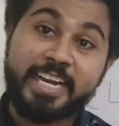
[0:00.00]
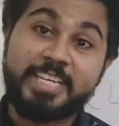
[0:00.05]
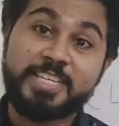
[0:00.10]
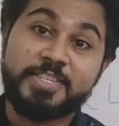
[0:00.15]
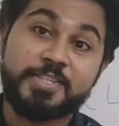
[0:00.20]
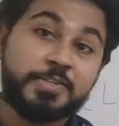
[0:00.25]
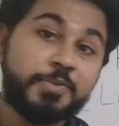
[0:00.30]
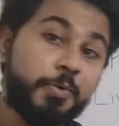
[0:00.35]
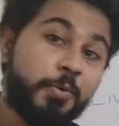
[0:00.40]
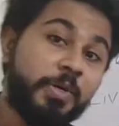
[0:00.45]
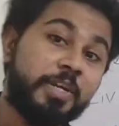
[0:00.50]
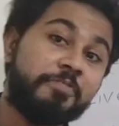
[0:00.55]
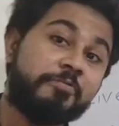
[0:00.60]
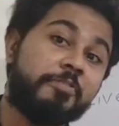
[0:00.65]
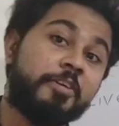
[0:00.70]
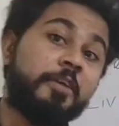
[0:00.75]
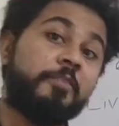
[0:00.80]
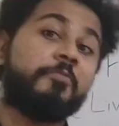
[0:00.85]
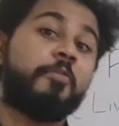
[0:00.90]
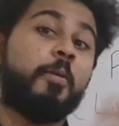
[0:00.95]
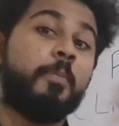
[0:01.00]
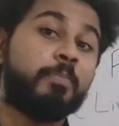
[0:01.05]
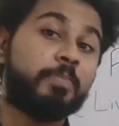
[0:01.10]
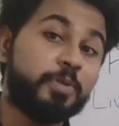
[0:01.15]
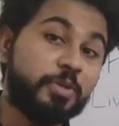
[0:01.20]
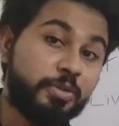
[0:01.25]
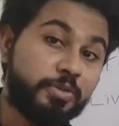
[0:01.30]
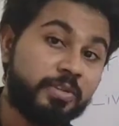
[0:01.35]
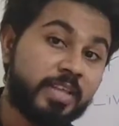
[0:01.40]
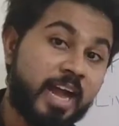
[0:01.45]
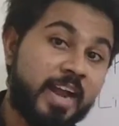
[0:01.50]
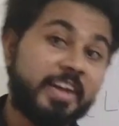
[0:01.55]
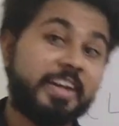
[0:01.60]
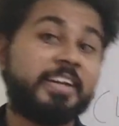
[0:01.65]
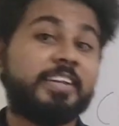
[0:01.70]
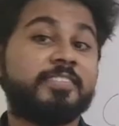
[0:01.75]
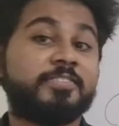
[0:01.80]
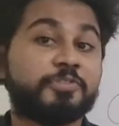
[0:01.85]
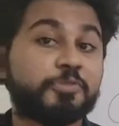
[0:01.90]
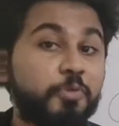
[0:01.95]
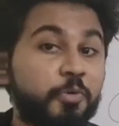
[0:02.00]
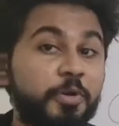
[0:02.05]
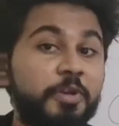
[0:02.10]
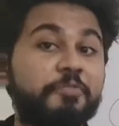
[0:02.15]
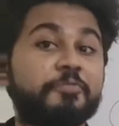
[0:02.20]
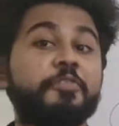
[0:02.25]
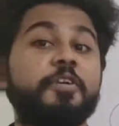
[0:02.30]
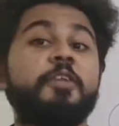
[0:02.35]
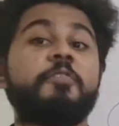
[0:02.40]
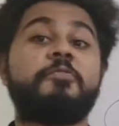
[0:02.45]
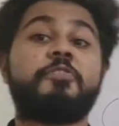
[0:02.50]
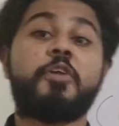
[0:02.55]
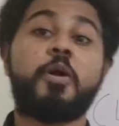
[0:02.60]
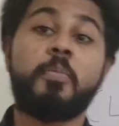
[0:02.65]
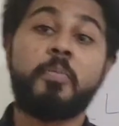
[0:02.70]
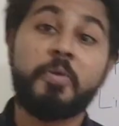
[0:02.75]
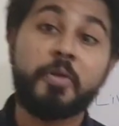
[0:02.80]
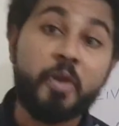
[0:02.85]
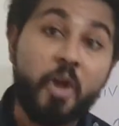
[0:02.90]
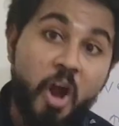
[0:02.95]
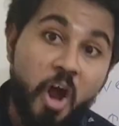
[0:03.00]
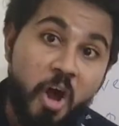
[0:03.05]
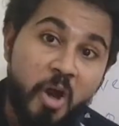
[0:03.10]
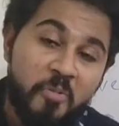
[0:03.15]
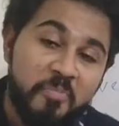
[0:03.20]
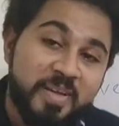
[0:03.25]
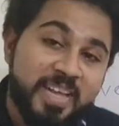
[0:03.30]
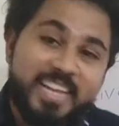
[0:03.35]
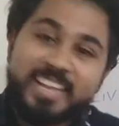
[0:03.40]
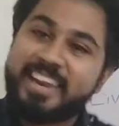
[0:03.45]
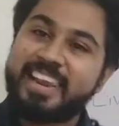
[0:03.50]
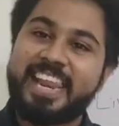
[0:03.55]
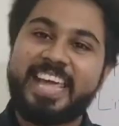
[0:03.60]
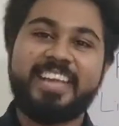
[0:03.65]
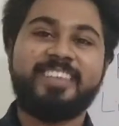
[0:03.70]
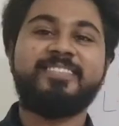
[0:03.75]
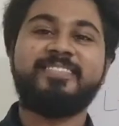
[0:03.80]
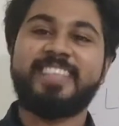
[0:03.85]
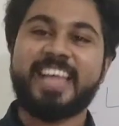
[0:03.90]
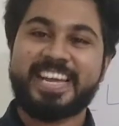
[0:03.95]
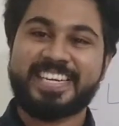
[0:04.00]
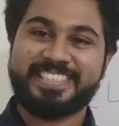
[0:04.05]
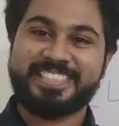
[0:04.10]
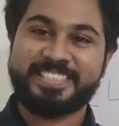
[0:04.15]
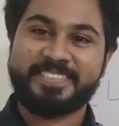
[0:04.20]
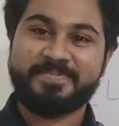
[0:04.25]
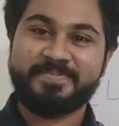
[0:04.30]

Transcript: It is too different from Bhutan. It is too different from Rome, like that.